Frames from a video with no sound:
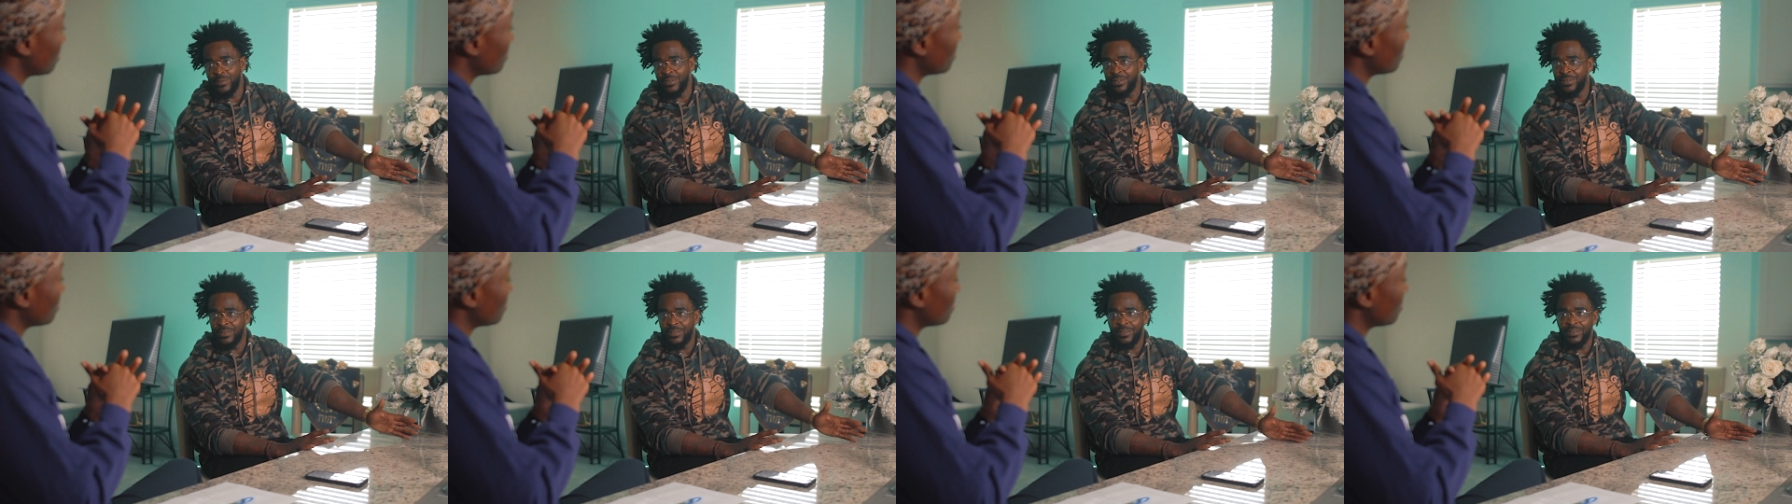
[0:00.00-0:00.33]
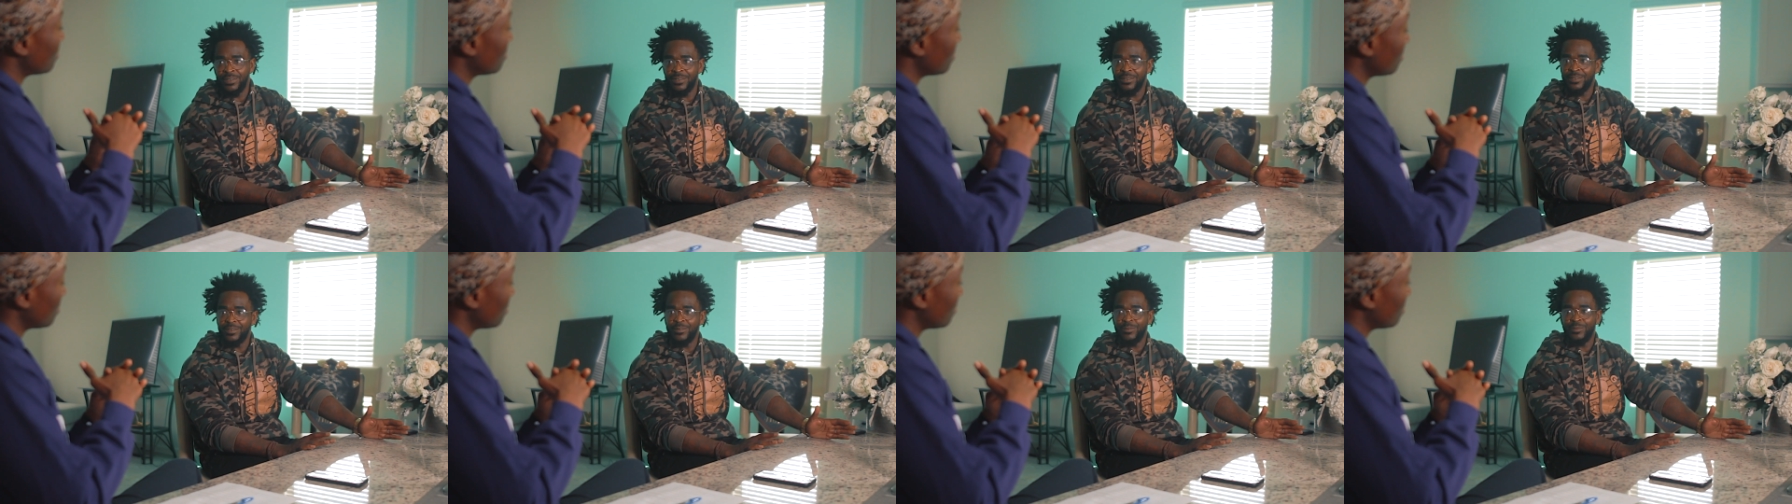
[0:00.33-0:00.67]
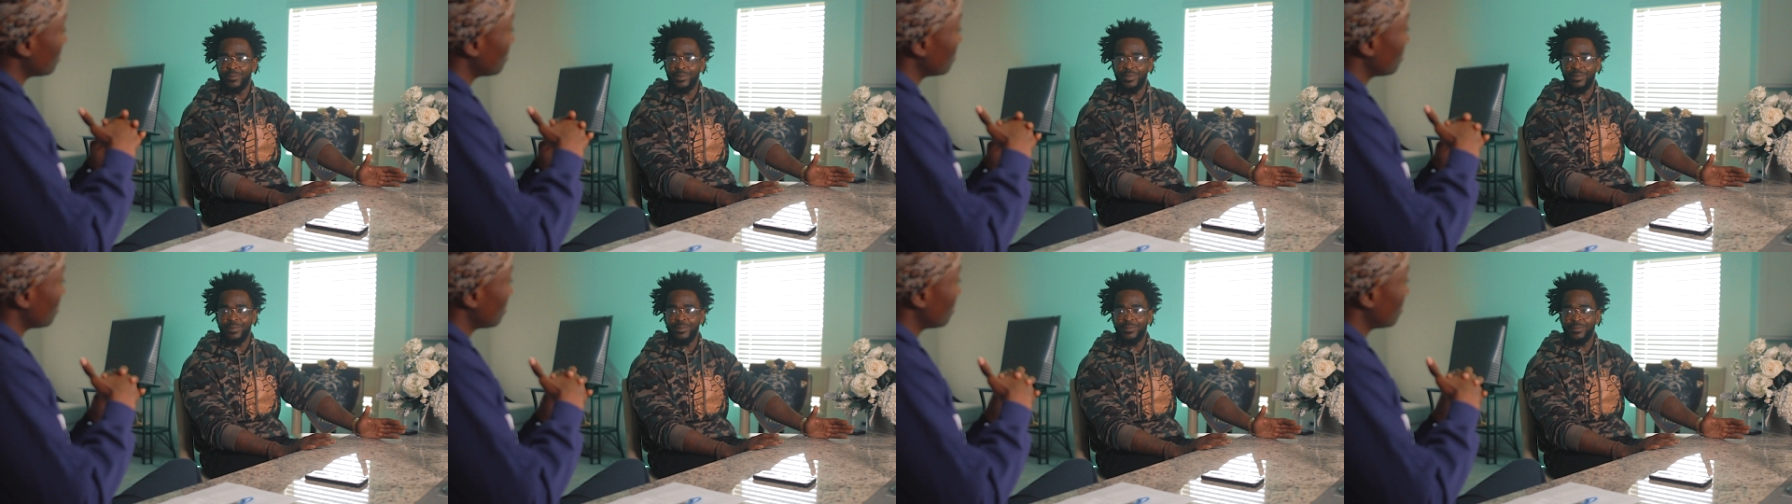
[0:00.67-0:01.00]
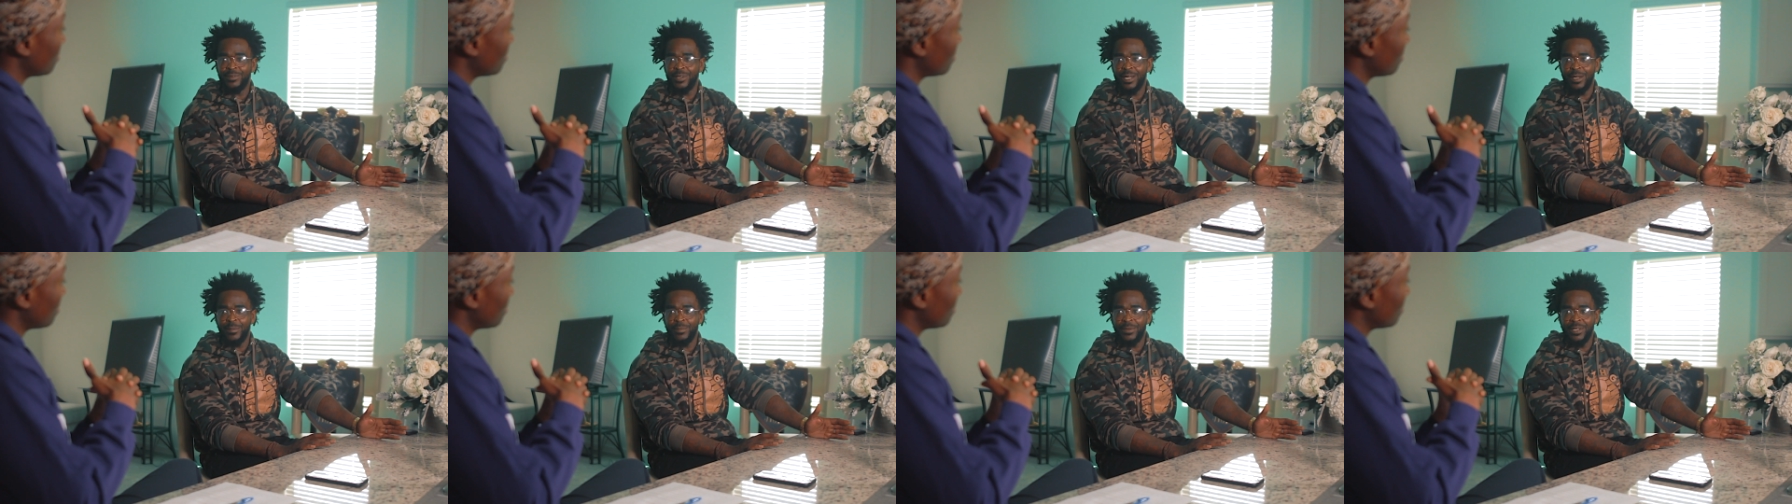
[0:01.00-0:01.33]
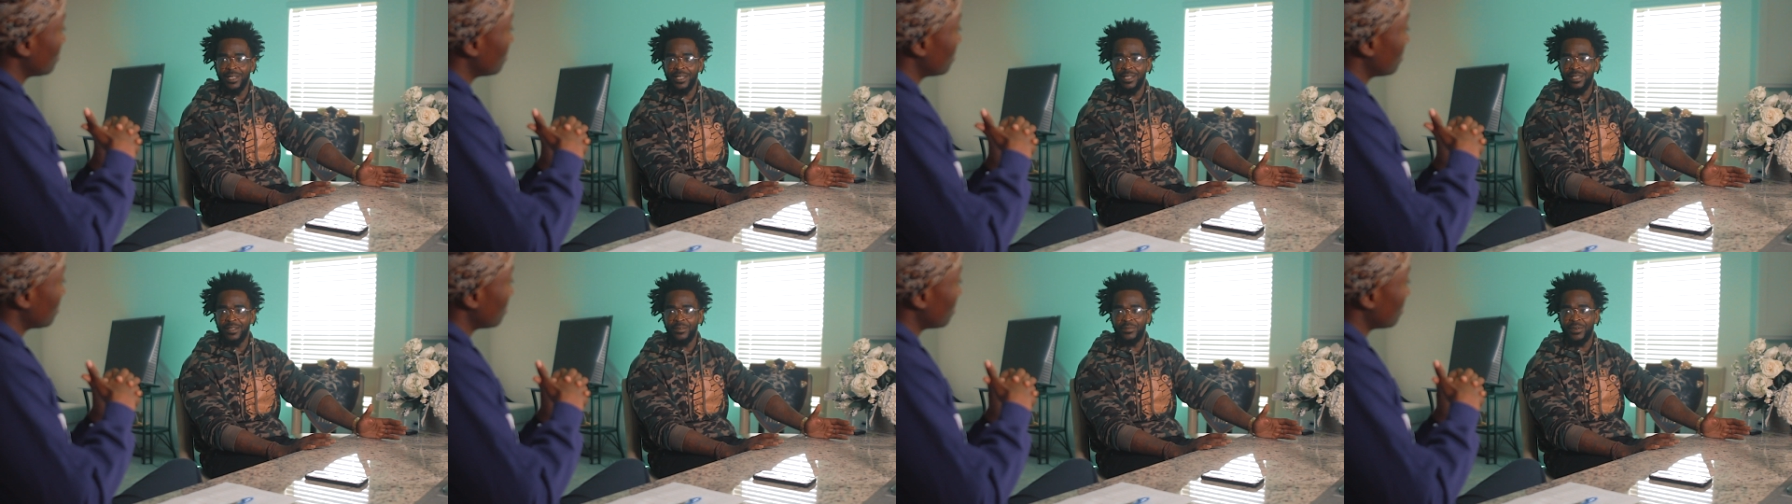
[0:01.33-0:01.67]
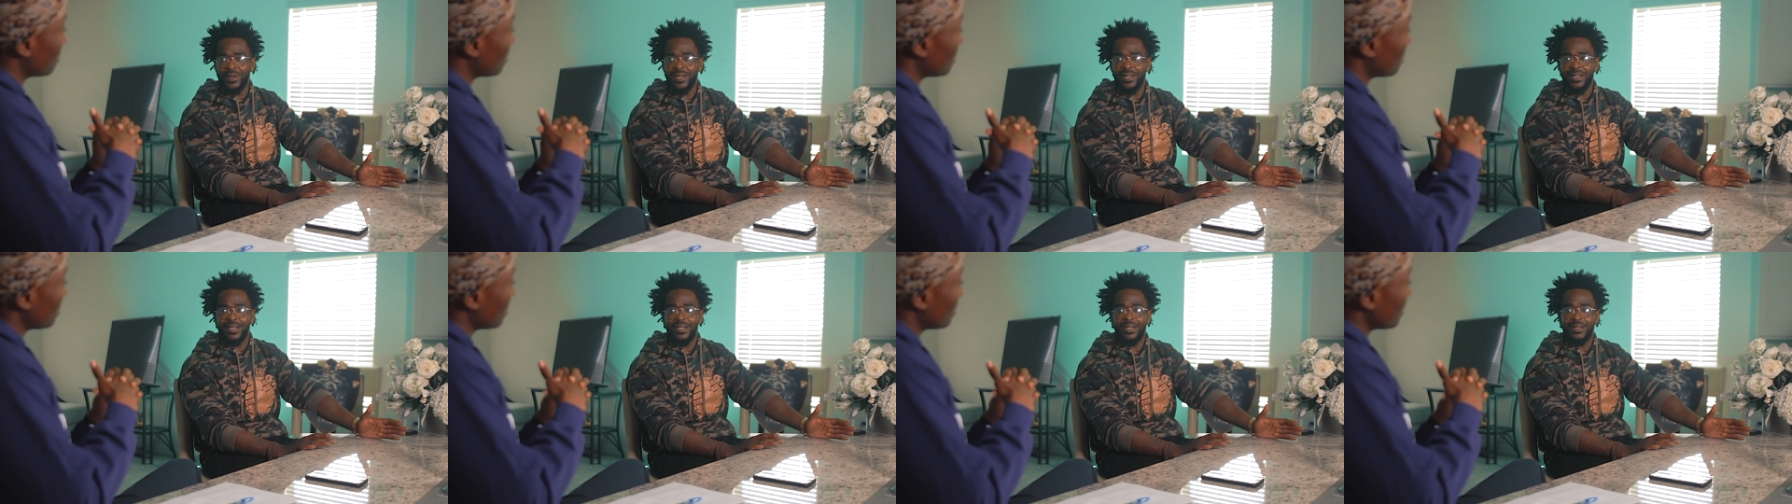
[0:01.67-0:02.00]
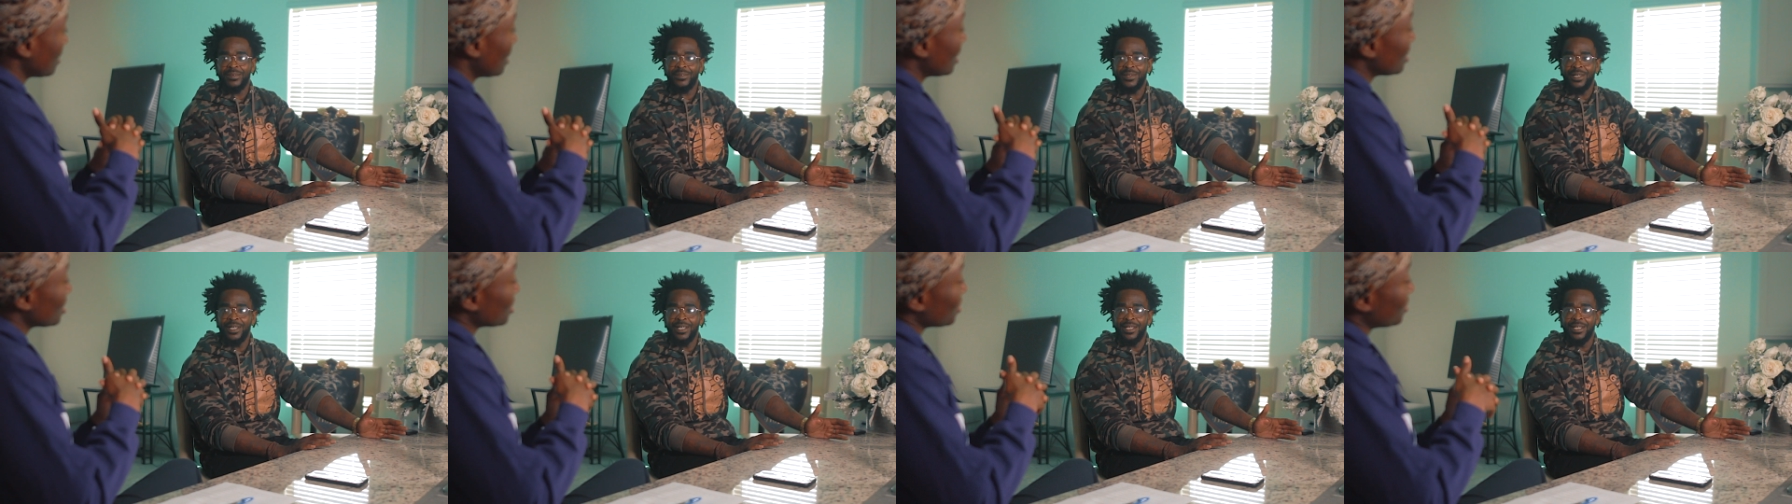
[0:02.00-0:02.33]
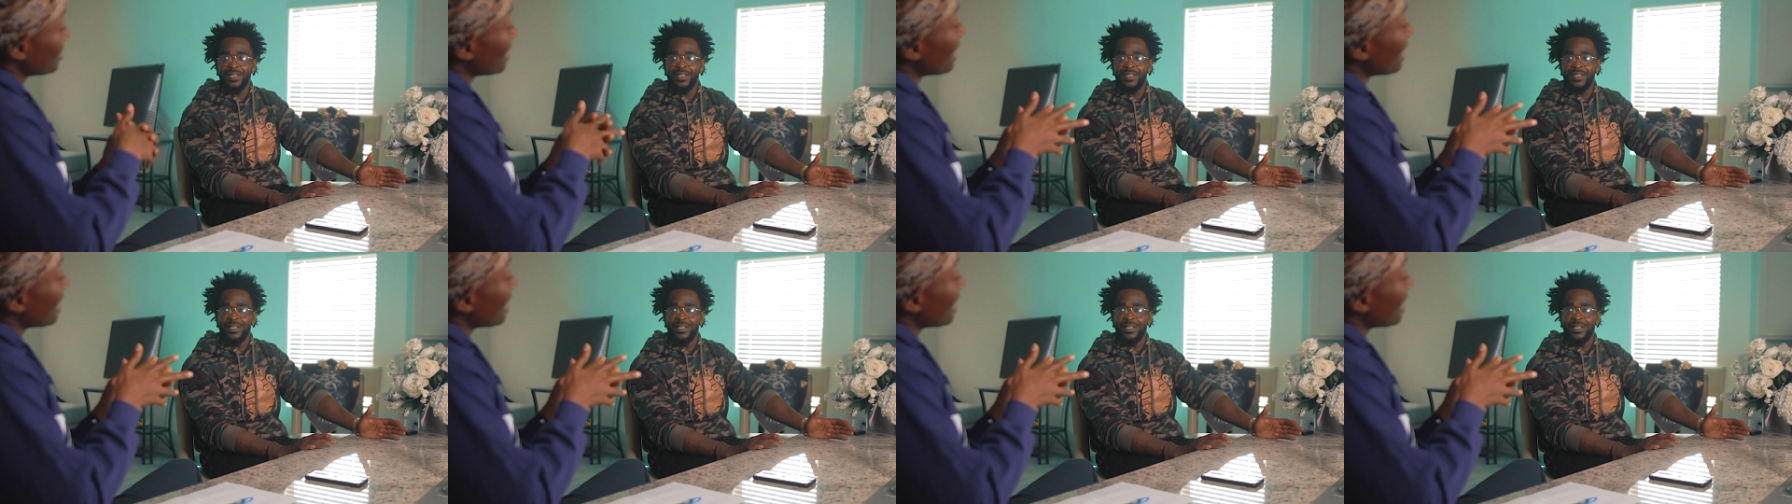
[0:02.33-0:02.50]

of mm know what I mean vibe. So